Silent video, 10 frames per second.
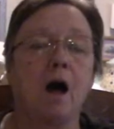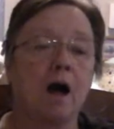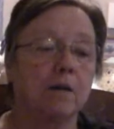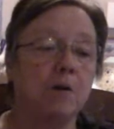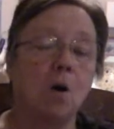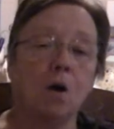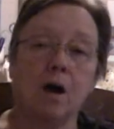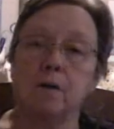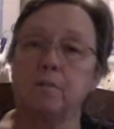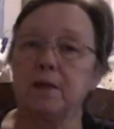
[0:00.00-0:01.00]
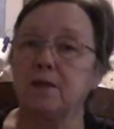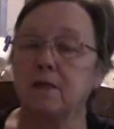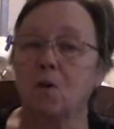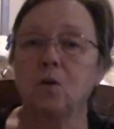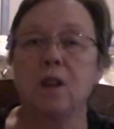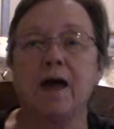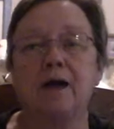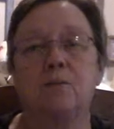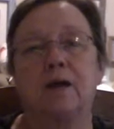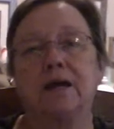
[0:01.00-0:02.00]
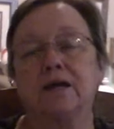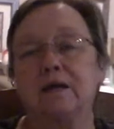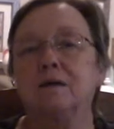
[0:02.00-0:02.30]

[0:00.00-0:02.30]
I'll be so glad when I can